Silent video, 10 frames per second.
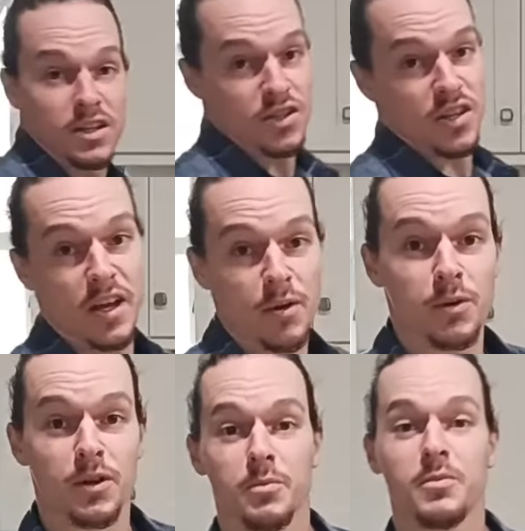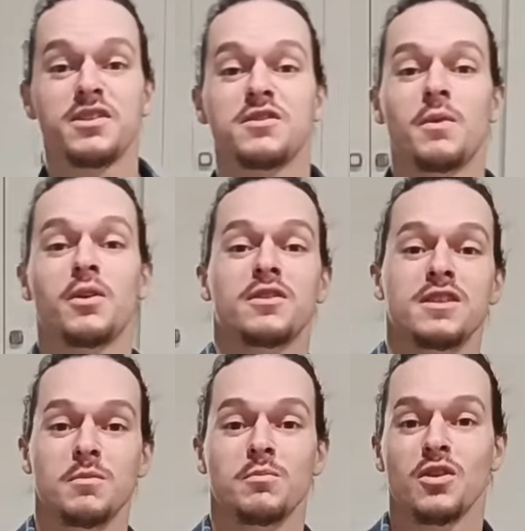Today we're going to be smoking
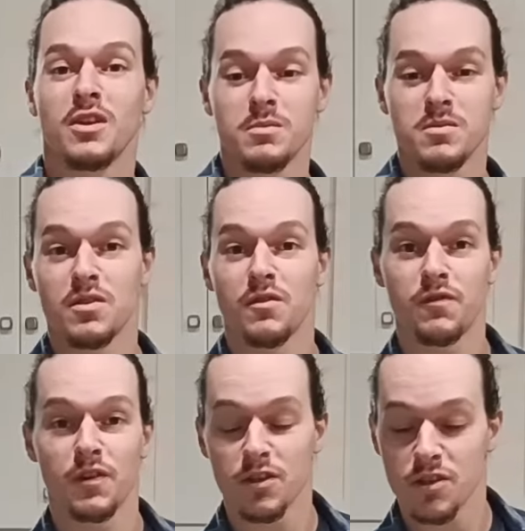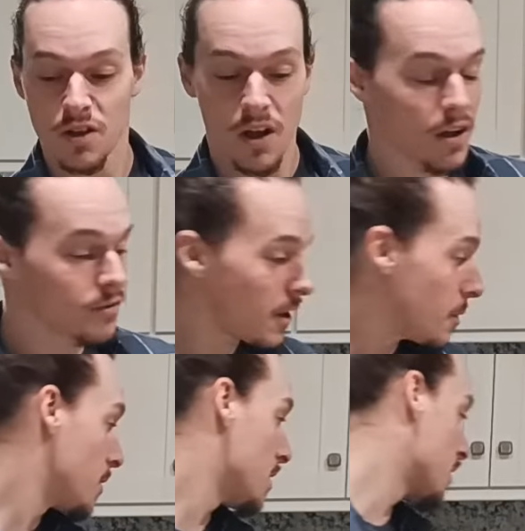some ribs. So first off,
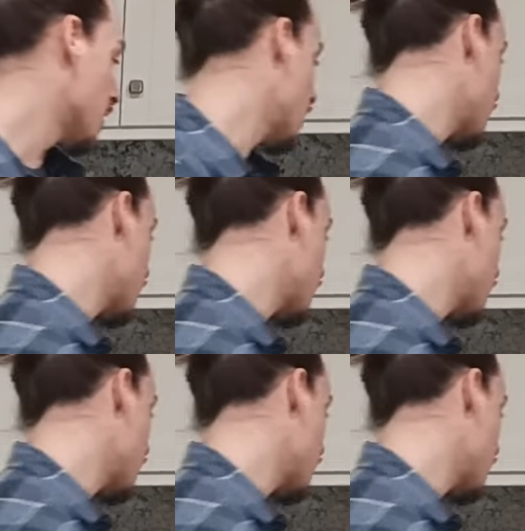I'm going to go